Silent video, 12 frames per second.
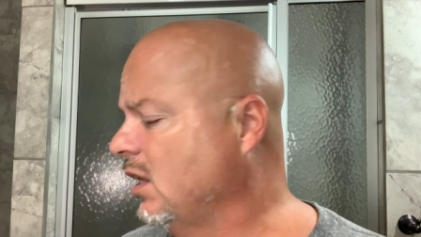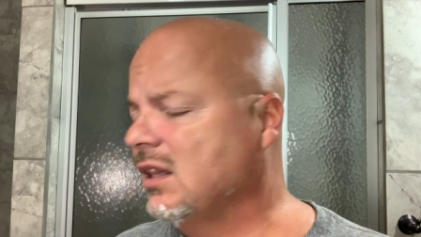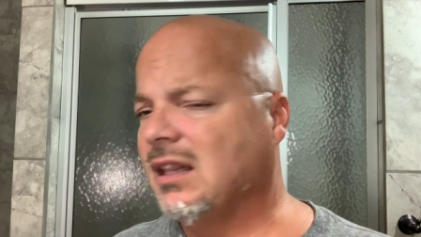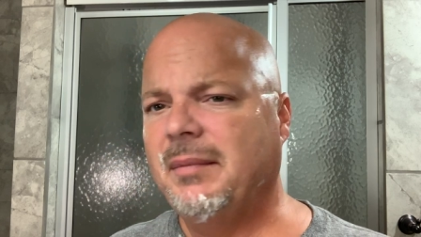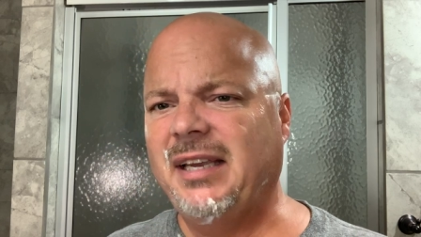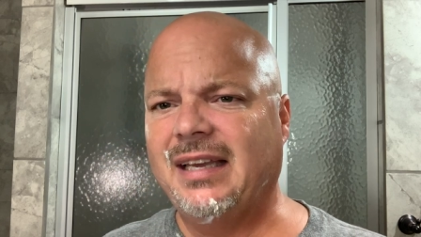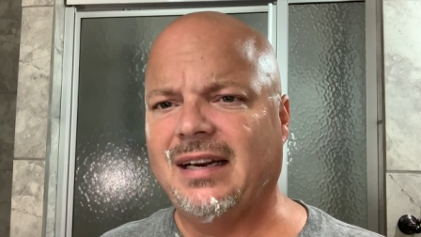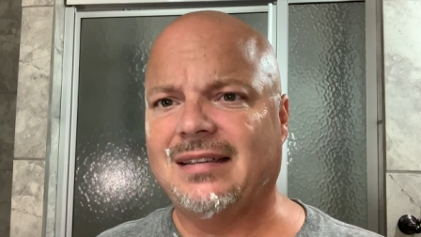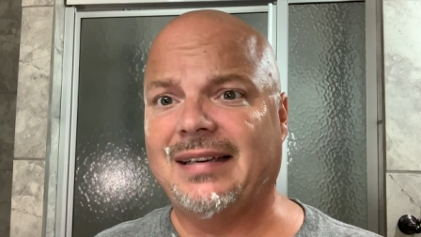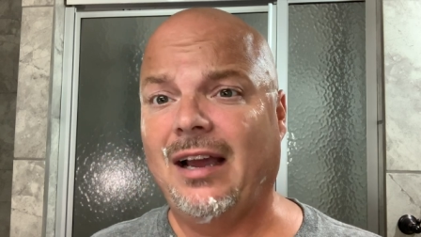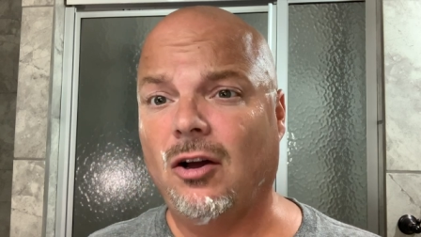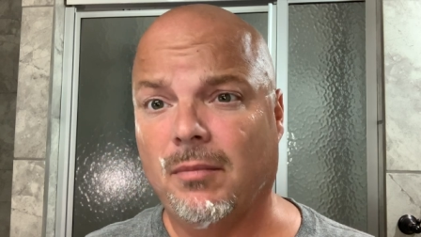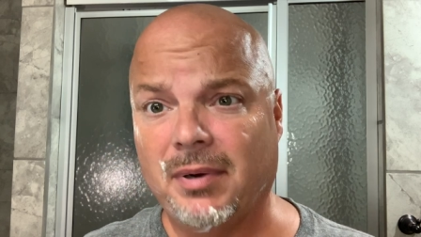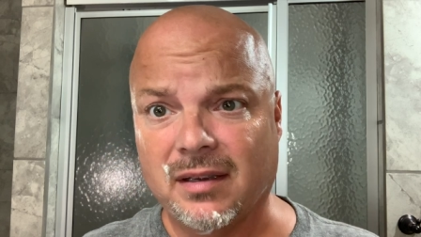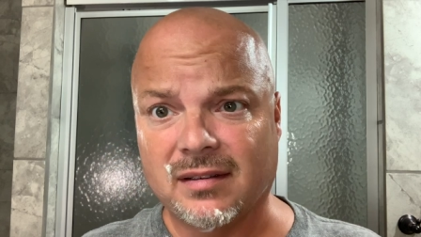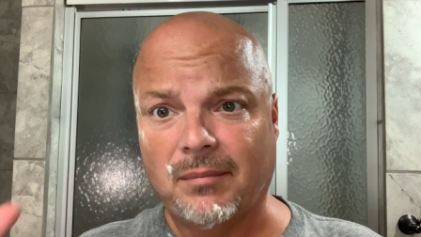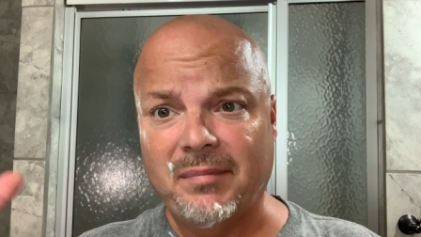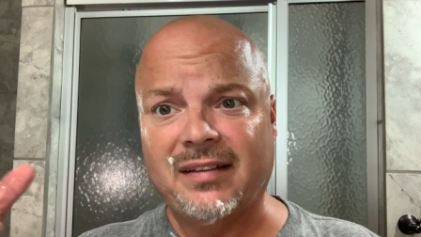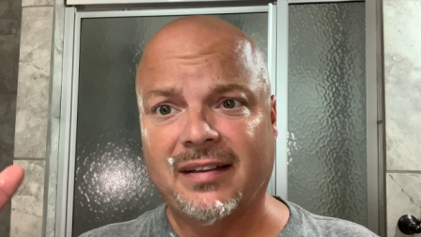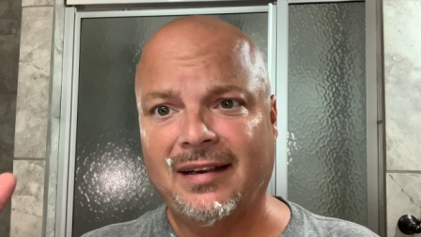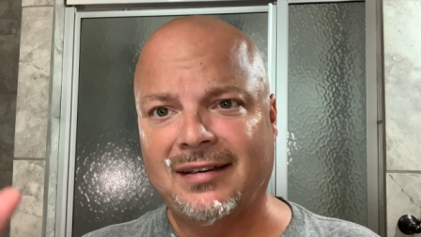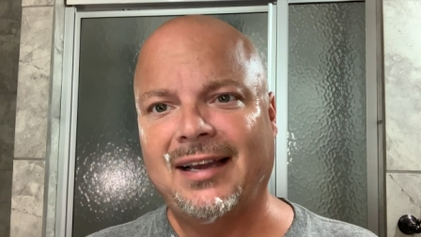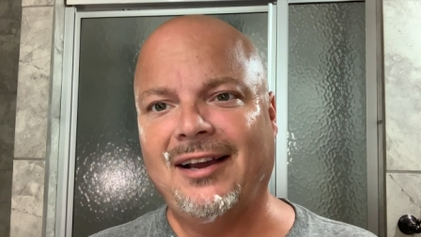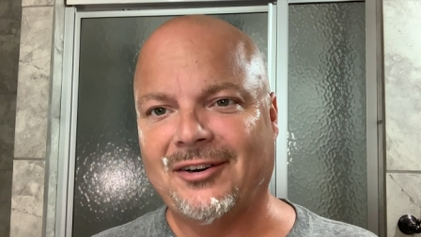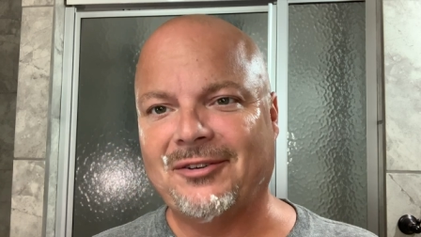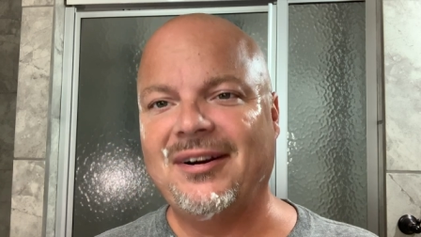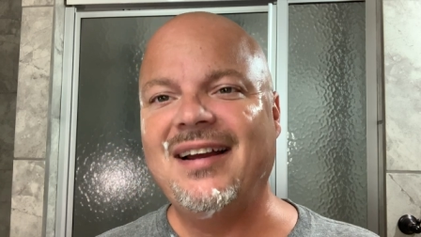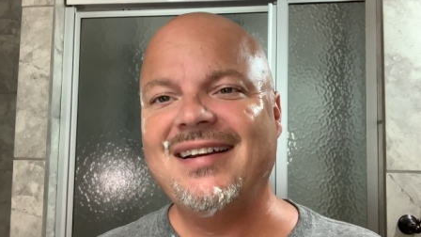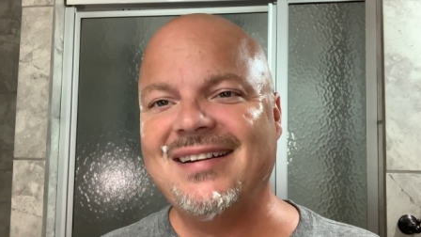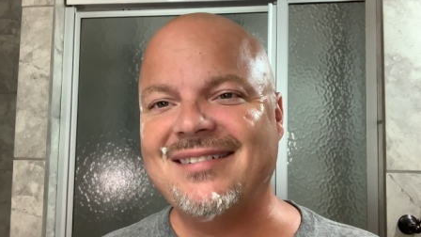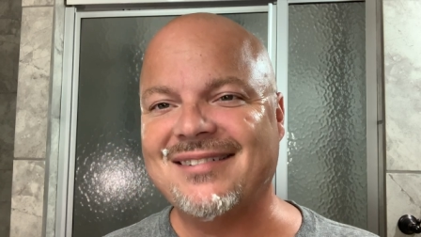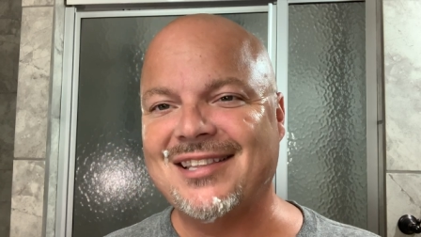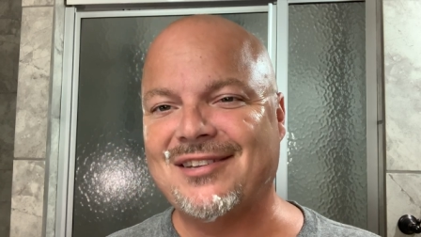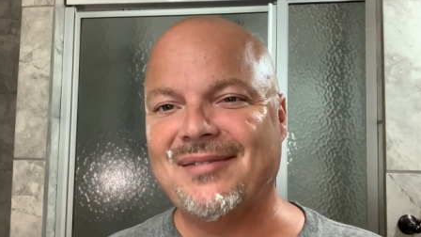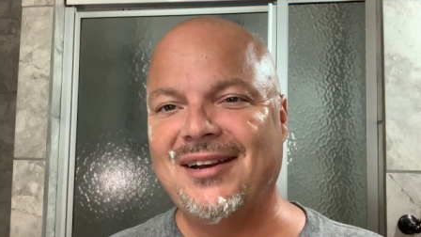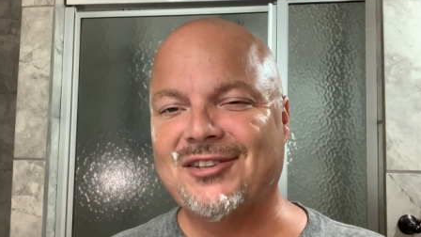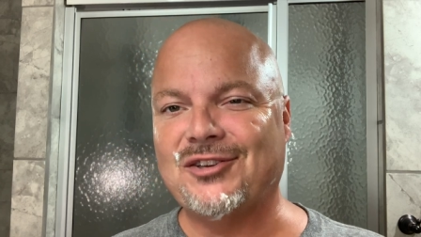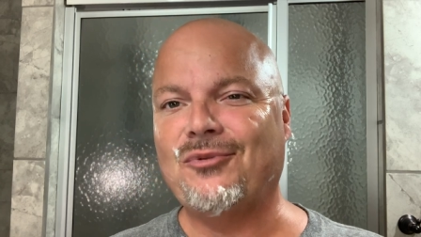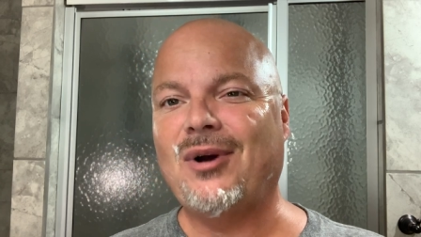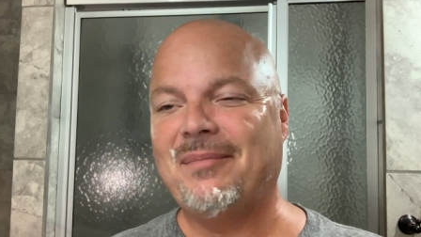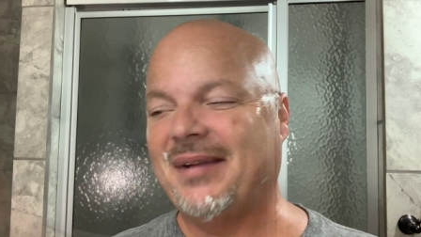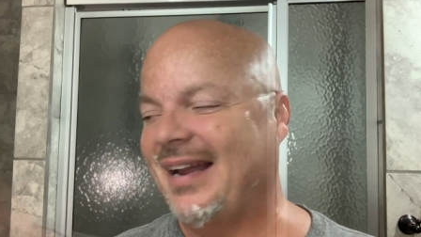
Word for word: Let me get a towel because I'm missing a towel to rinse, to wipe my